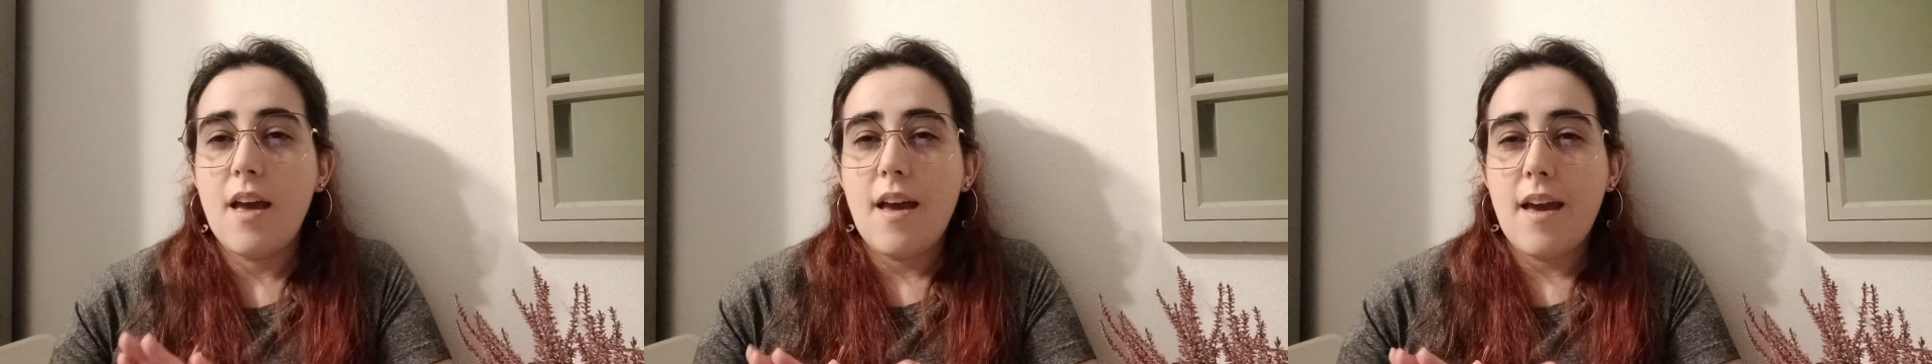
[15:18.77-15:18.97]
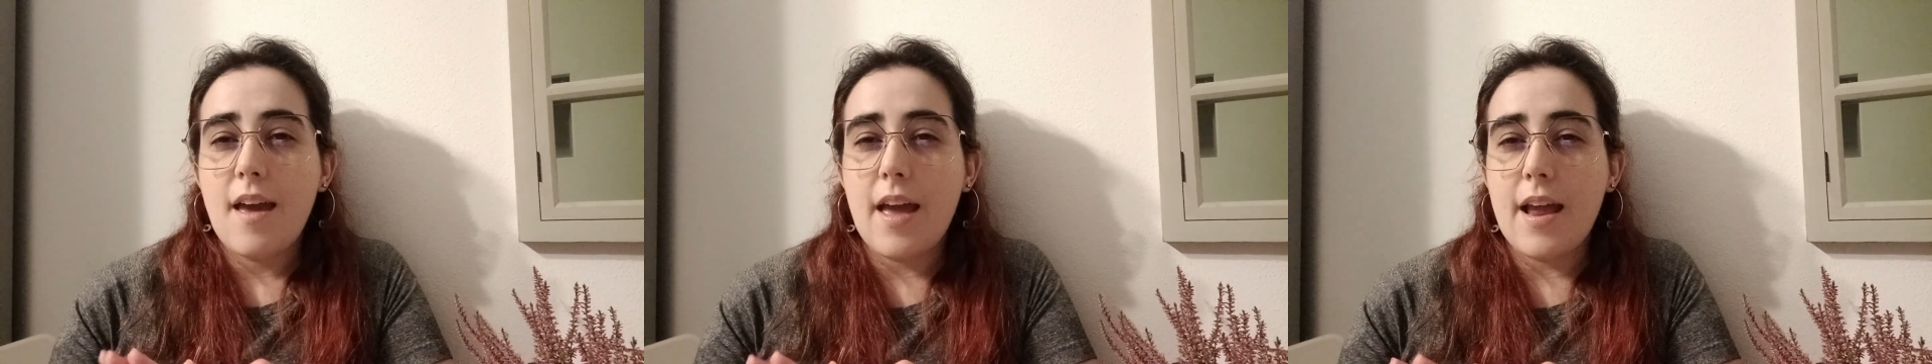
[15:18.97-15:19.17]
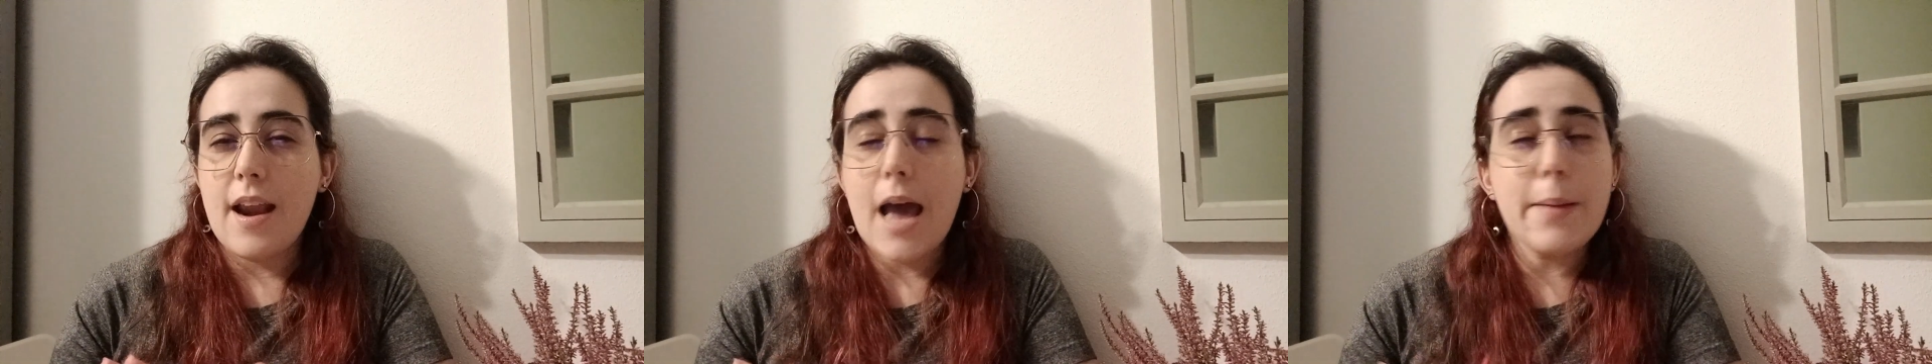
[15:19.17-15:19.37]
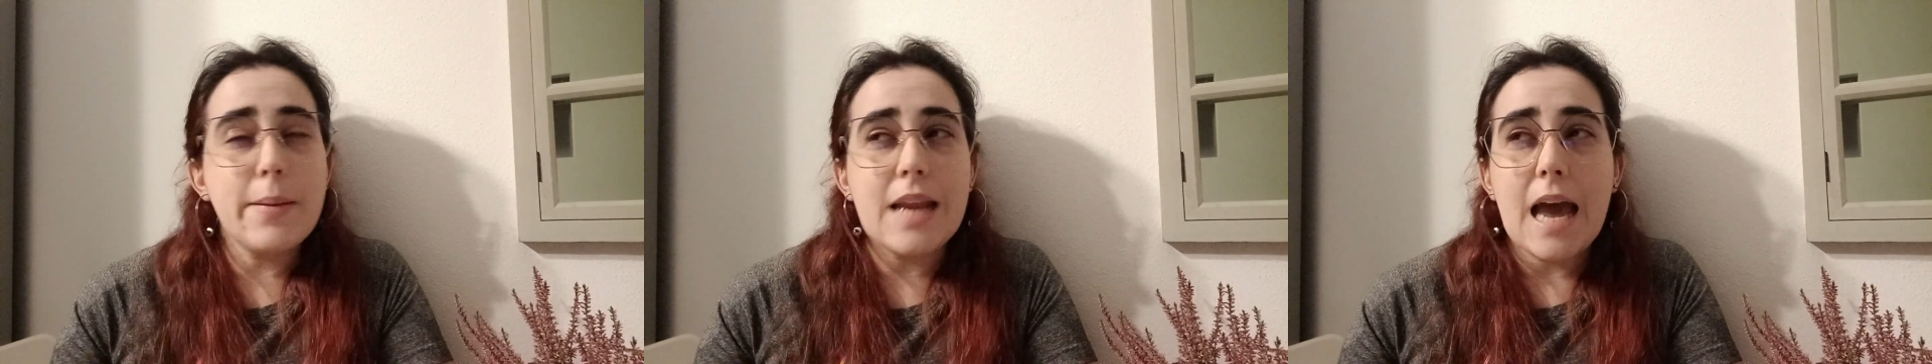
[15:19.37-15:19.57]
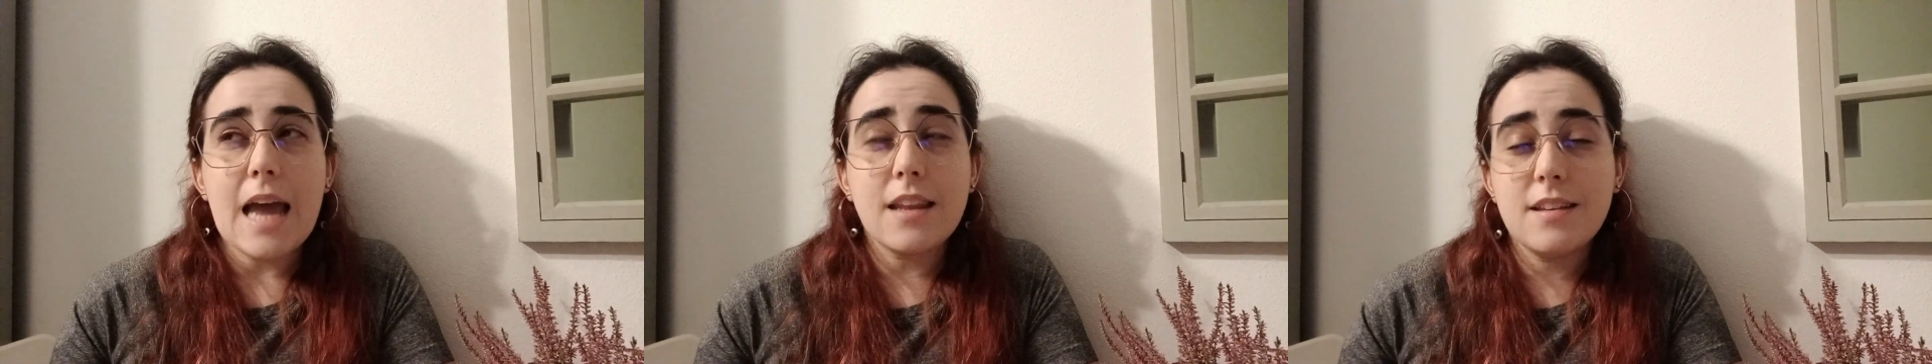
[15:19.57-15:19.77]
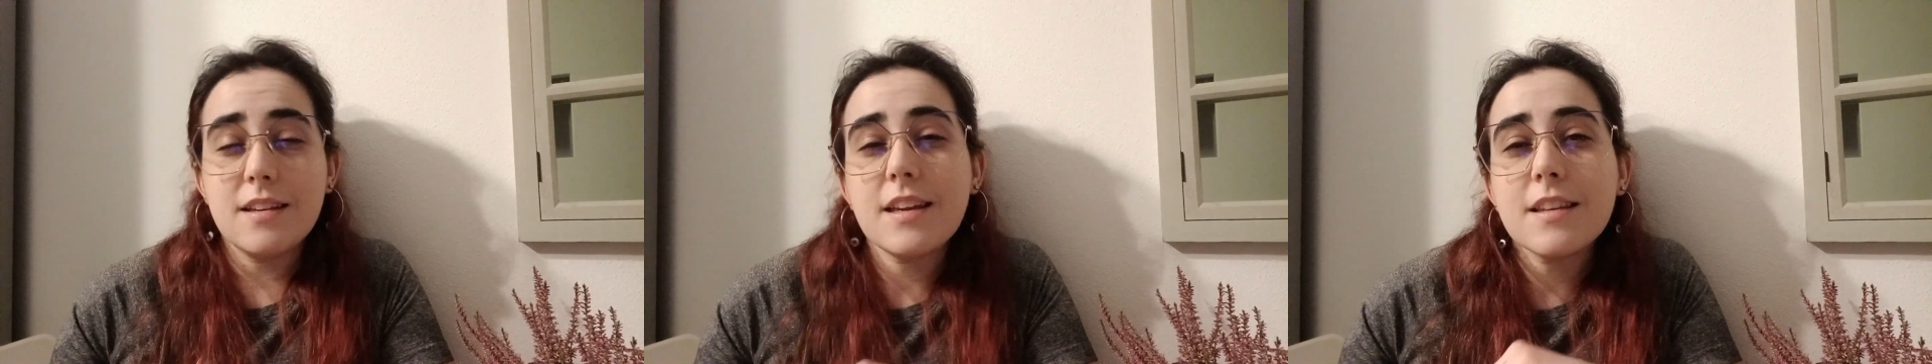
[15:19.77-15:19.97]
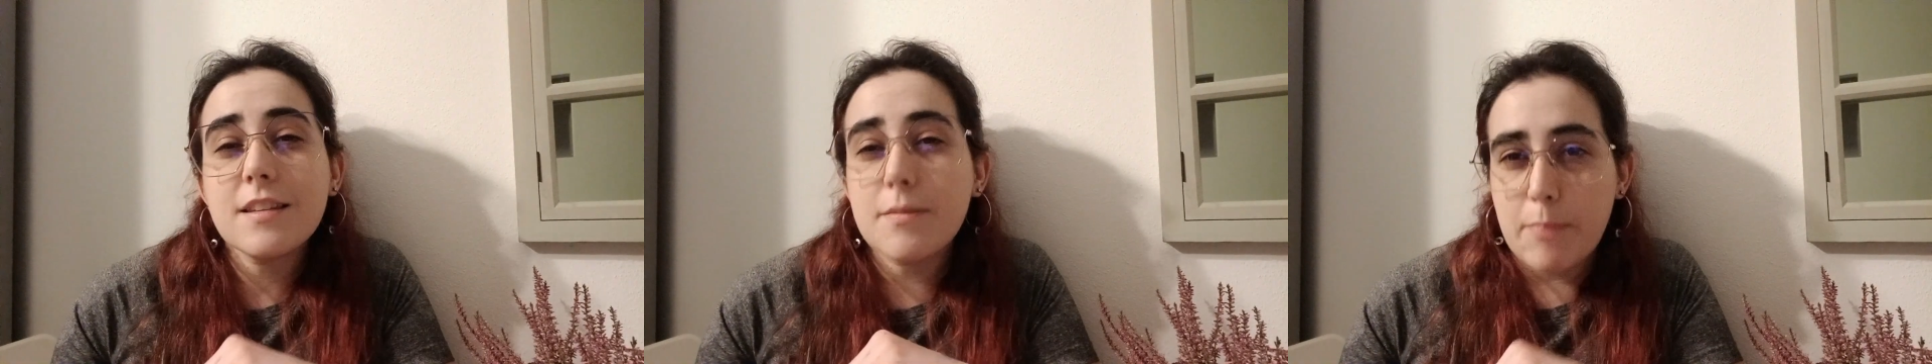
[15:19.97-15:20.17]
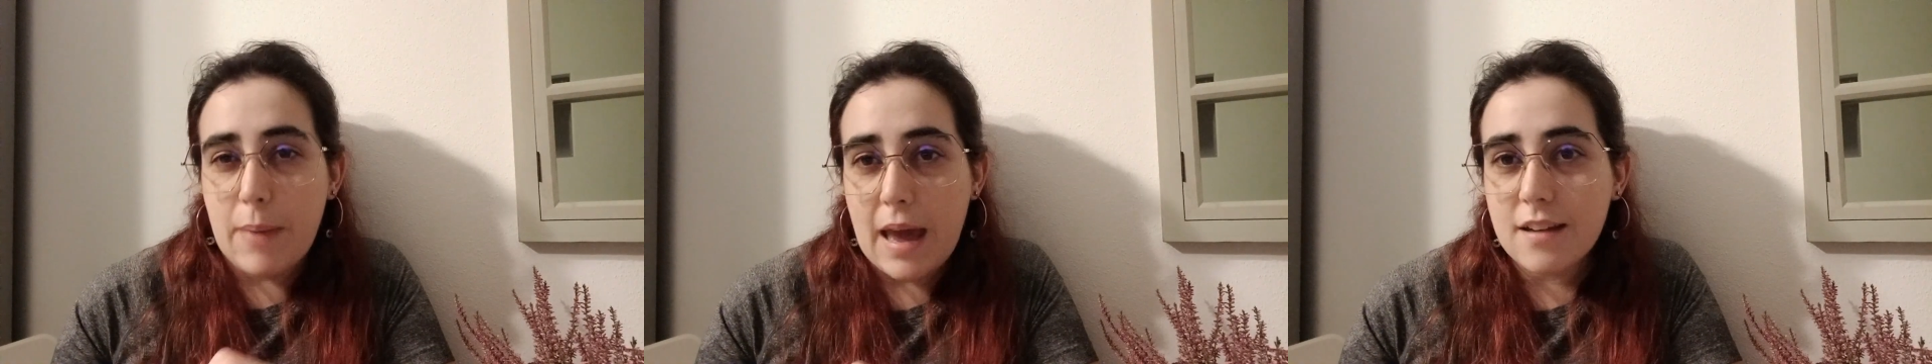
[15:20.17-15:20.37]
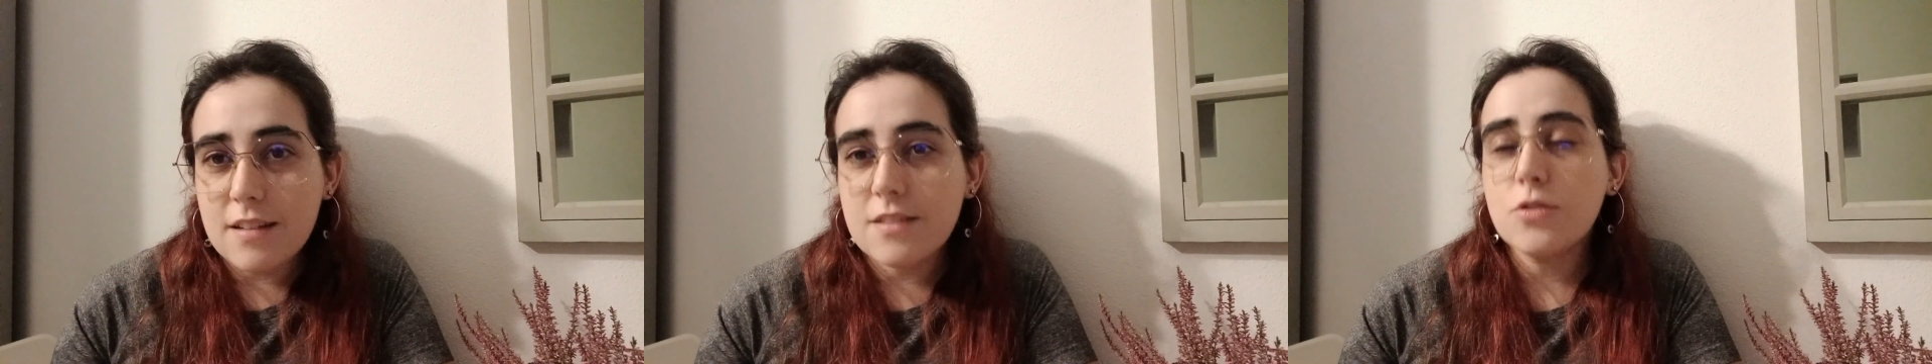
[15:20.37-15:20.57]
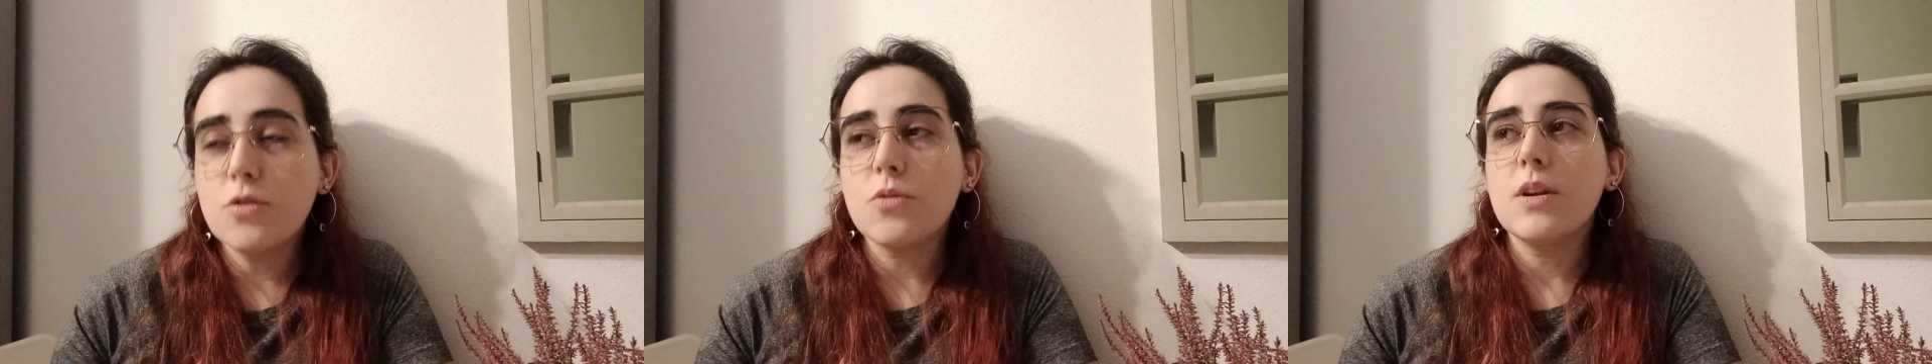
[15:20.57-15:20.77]
And I mean, I did
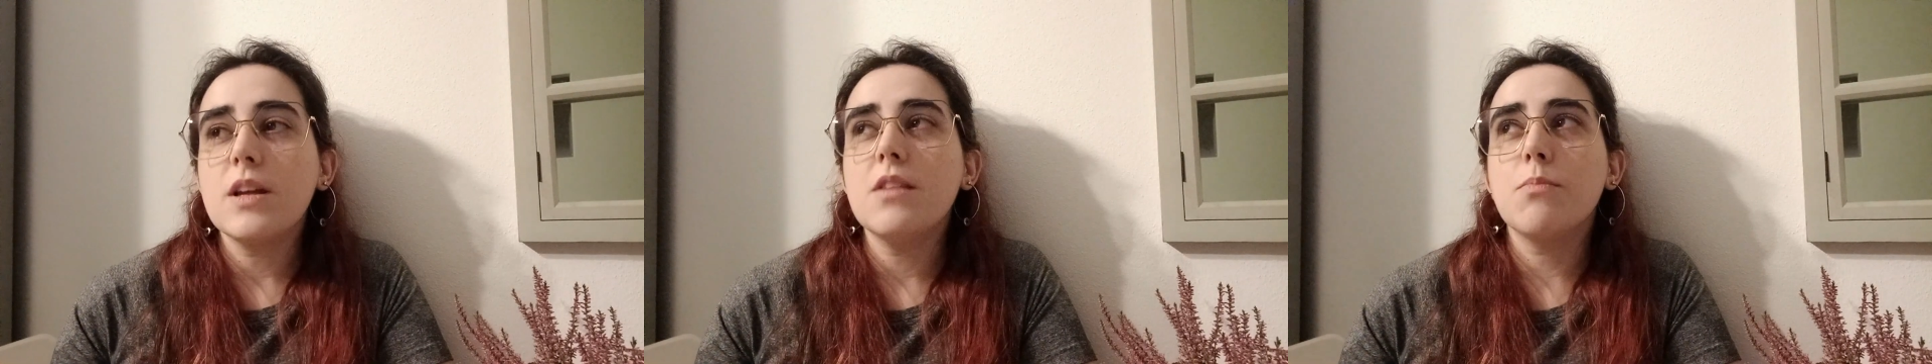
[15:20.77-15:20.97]
expect to read